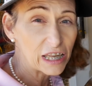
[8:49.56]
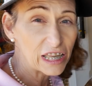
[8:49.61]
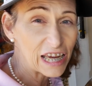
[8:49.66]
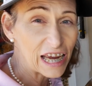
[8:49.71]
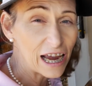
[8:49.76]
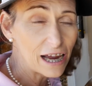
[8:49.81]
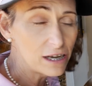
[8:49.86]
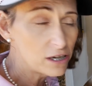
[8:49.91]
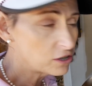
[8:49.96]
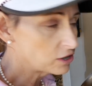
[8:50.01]
in
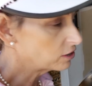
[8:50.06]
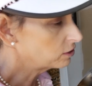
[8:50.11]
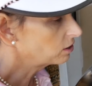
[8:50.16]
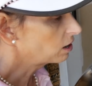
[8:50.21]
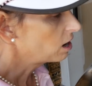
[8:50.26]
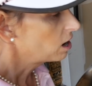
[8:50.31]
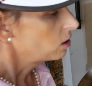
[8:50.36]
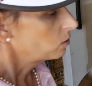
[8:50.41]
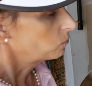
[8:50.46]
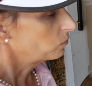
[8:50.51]
the engine,
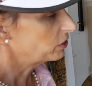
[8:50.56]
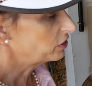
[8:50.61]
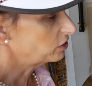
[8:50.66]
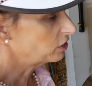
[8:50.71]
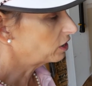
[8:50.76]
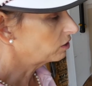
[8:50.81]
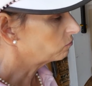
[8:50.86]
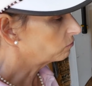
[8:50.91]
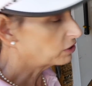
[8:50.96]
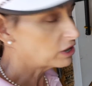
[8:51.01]
which
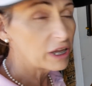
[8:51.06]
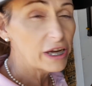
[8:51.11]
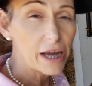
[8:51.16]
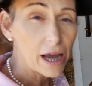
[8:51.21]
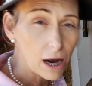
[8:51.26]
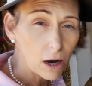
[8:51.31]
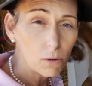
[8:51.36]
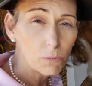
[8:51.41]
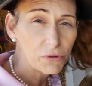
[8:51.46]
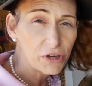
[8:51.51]
can really
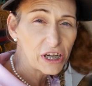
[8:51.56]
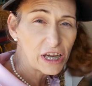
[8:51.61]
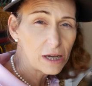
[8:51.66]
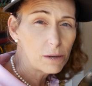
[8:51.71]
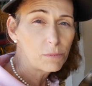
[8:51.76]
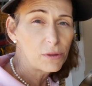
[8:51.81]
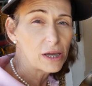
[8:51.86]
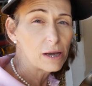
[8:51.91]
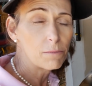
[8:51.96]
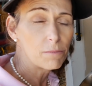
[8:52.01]
help to
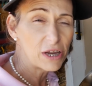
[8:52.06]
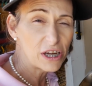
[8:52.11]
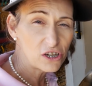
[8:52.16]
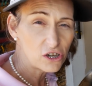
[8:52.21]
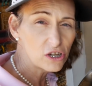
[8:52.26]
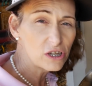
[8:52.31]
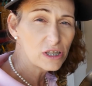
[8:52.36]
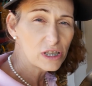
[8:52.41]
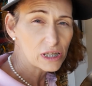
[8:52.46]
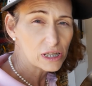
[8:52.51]
keep the
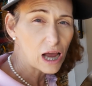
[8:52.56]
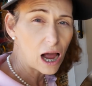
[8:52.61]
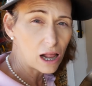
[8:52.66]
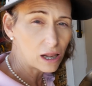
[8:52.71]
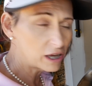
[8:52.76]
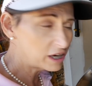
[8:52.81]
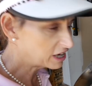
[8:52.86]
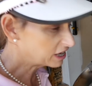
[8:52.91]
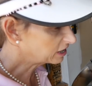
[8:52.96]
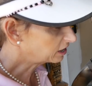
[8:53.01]
emissions
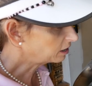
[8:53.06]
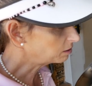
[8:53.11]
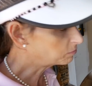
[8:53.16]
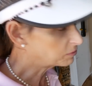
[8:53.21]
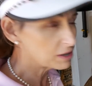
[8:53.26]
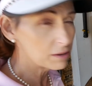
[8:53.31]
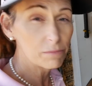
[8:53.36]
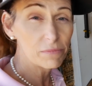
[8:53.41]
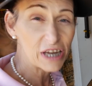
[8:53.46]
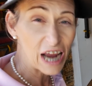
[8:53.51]
solid and keep
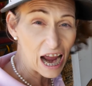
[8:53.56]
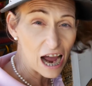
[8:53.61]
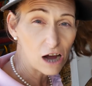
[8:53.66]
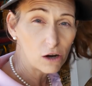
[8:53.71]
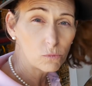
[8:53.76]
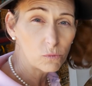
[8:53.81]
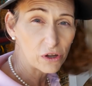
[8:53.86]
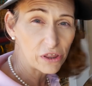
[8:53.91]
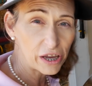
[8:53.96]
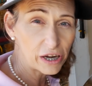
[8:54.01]
them
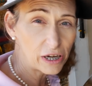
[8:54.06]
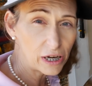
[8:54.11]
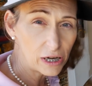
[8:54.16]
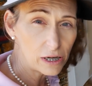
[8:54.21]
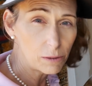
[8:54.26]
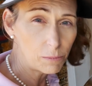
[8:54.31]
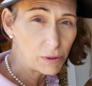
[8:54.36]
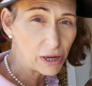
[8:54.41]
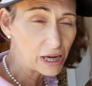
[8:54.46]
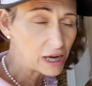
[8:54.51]
down where they
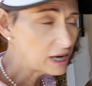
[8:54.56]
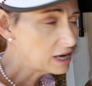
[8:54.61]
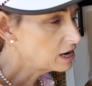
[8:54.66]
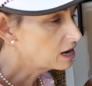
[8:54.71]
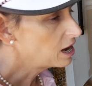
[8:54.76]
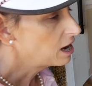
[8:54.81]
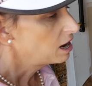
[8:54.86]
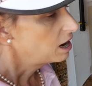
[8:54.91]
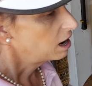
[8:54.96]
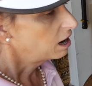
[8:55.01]
need to be.
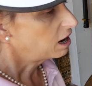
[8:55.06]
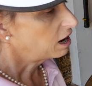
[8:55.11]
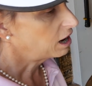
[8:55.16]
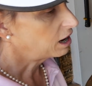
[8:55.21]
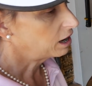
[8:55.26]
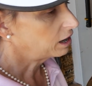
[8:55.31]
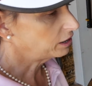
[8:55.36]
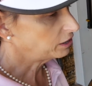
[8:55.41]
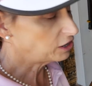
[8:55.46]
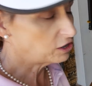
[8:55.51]

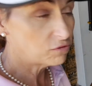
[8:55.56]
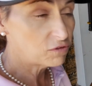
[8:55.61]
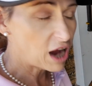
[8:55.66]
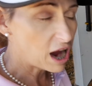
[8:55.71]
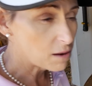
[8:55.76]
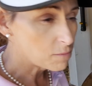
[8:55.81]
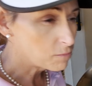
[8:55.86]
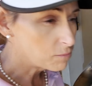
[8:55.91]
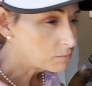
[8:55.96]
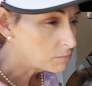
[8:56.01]
You've
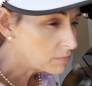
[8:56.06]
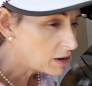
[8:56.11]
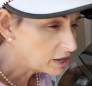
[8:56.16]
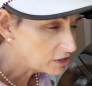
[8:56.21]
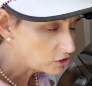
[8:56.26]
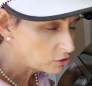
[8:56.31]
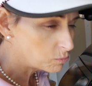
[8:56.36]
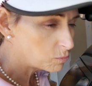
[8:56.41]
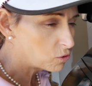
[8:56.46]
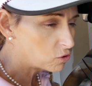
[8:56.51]
got
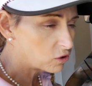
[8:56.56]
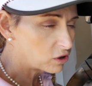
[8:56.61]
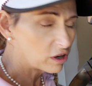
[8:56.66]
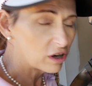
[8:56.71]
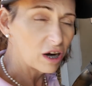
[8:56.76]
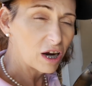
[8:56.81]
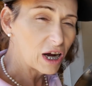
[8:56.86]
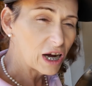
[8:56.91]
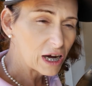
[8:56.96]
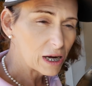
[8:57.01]
much
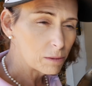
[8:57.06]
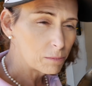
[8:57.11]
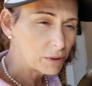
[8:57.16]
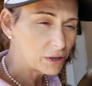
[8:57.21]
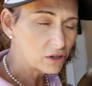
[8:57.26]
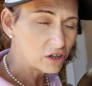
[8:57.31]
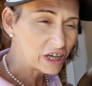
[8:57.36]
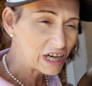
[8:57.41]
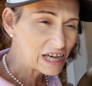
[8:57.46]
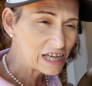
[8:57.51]
more
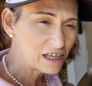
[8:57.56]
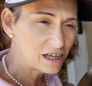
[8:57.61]
ability